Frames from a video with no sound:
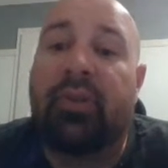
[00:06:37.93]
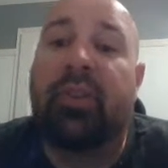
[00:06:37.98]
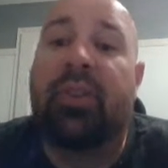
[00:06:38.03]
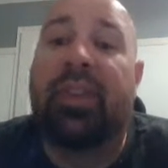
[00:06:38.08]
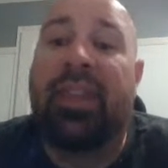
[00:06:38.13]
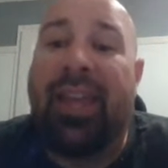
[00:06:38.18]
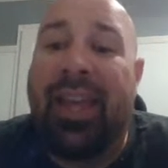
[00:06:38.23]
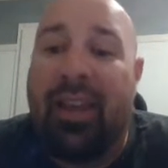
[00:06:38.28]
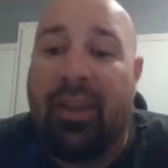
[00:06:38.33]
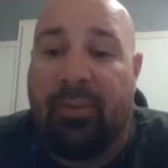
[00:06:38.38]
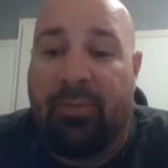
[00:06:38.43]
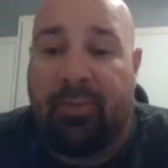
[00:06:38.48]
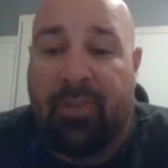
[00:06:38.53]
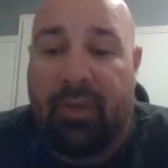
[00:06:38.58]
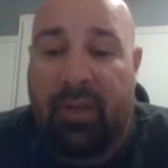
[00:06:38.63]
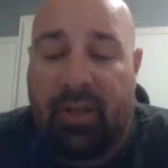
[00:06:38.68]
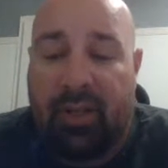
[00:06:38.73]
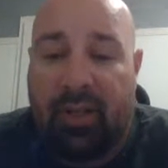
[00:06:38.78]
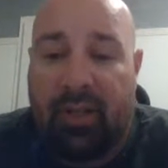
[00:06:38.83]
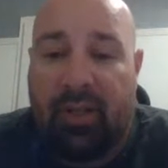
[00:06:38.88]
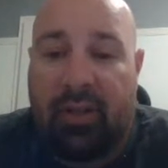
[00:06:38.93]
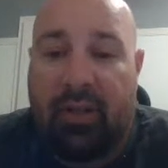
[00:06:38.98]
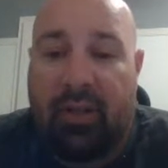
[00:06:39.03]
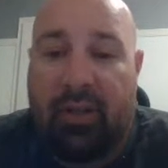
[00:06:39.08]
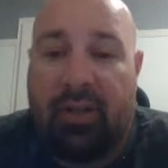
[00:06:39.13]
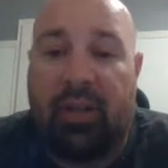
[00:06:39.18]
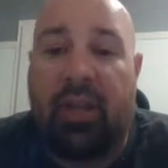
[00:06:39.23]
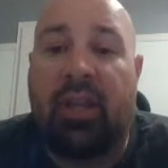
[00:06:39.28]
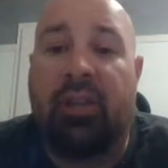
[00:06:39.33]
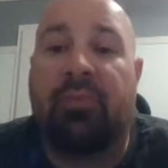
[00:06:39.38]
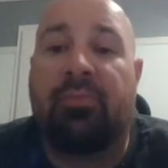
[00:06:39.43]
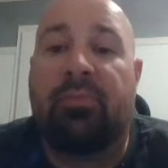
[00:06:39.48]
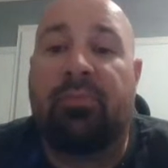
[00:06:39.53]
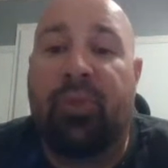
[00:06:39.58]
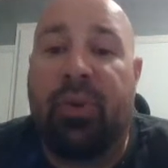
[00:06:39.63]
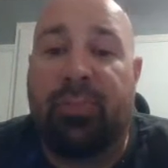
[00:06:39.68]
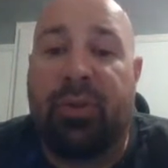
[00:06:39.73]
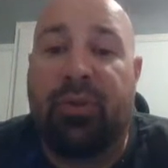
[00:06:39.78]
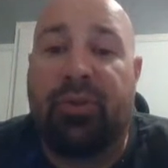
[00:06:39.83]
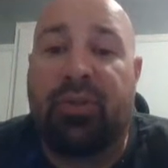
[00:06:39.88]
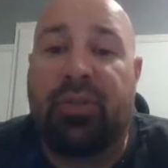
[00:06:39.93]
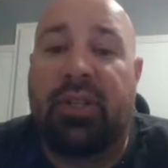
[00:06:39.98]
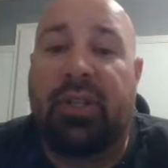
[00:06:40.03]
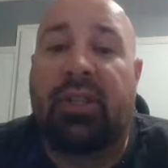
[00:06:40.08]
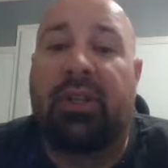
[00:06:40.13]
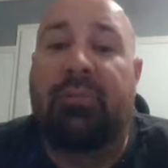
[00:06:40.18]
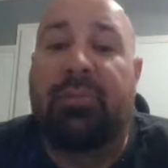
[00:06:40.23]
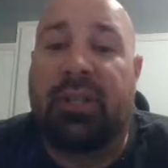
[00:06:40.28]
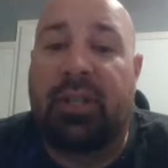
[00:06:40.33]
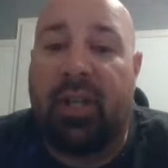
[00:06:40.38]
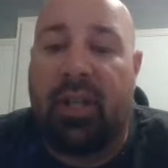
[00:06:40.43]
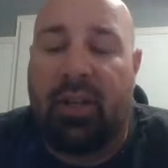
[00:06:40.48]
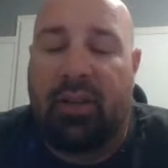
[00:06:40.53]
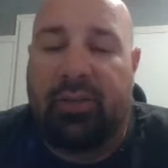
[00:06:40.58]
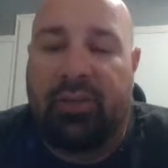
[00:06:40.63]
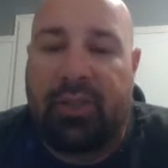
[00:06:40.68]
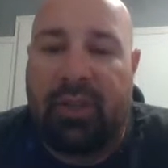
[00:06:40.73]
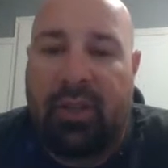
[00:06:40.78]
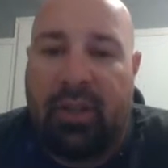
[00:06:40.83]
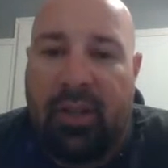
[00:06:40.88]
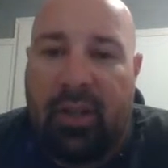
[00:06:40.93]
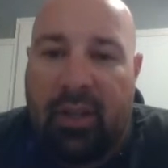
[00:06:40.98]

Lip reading: them in reproducing themselves.